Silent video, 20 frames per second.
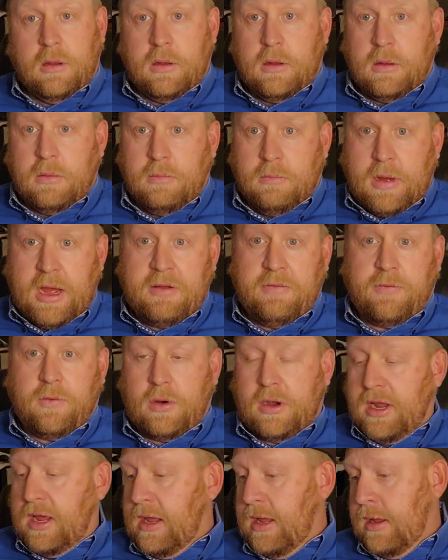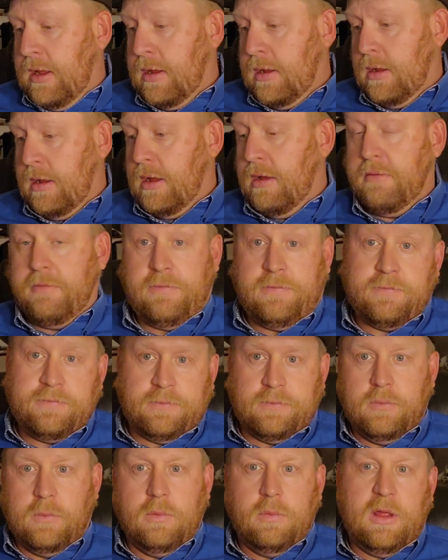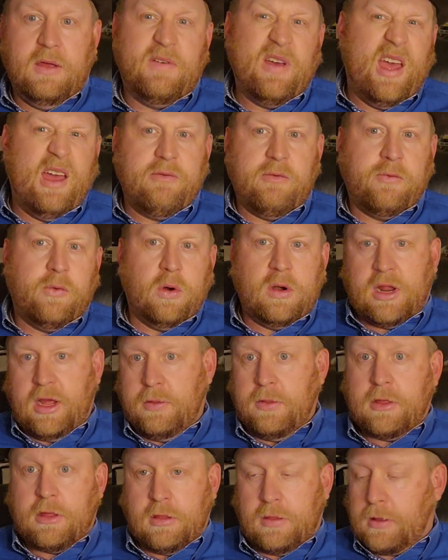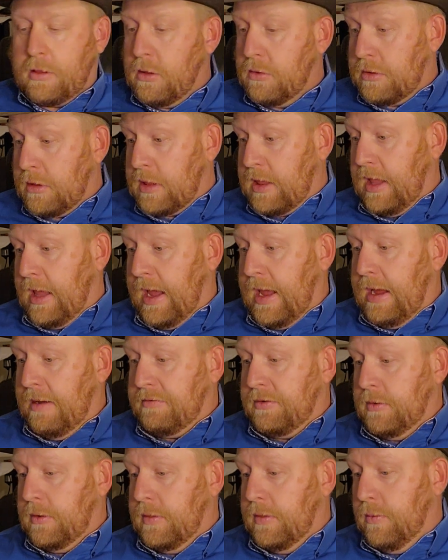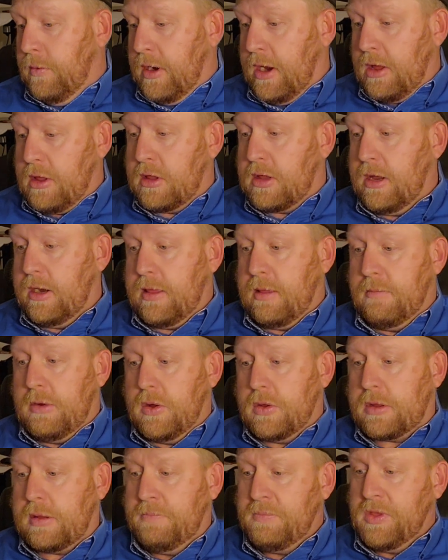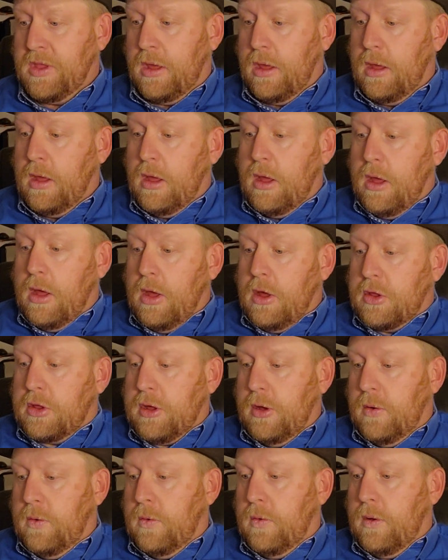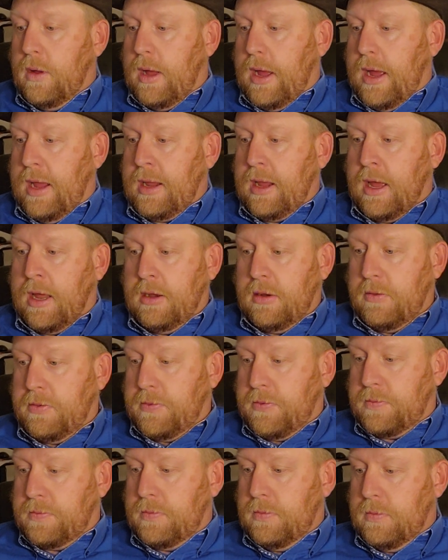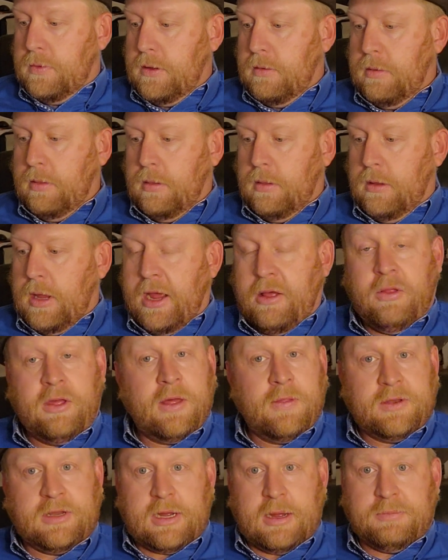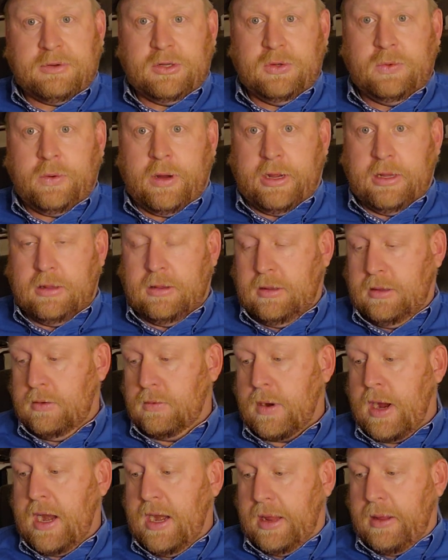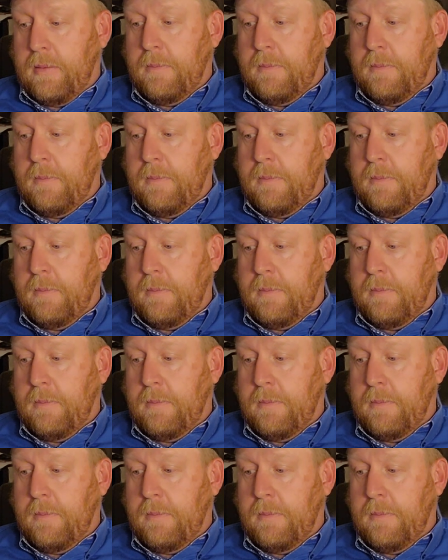my forte of, if I have a forte, this is the closest thing I have to it and the one I study the most. So I only got the top two right in the reining,